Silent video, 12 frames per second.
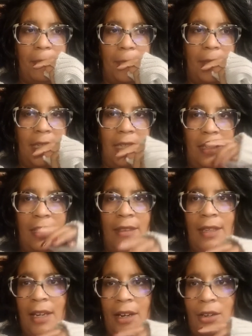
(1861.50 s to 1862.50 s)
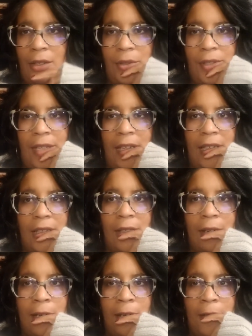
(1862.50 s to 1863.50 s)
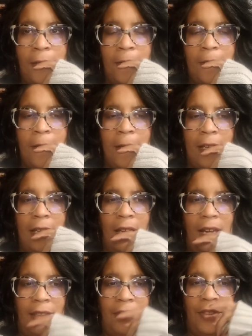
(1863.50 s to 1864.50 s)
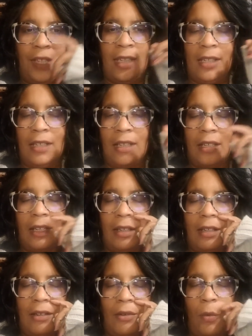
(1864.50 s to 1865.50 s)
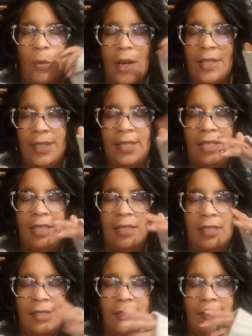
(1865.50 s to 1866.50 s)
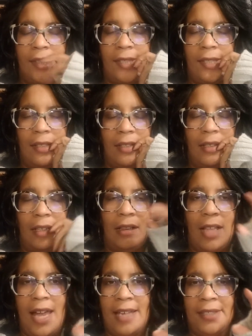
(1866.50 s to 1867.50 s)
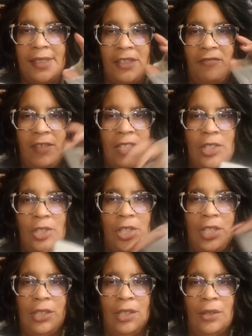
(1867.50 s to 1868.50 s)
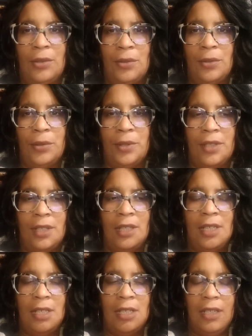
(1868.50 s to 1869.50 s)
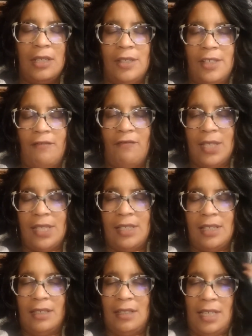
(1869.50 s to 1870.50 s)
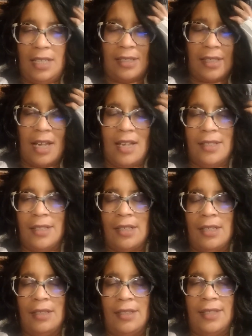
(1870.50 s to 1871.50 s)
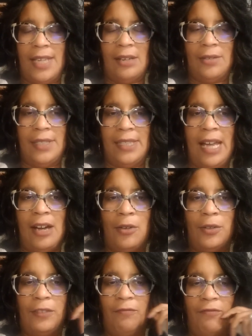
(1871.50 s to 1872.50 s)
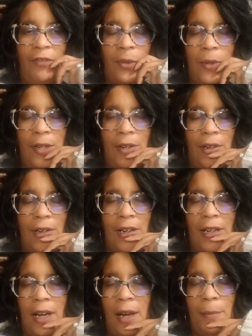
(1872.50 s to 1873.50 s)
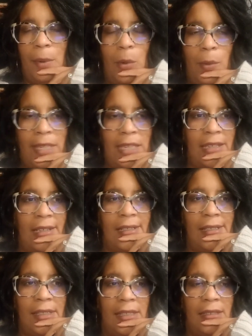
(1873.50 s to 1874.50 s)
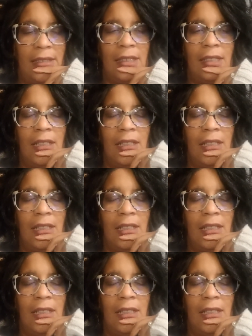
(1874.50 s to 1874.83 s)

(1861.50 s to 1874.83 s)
kid there who says, "Oh, I think once his class is finished, he goes to visit his cousins down south for a couple weeks, and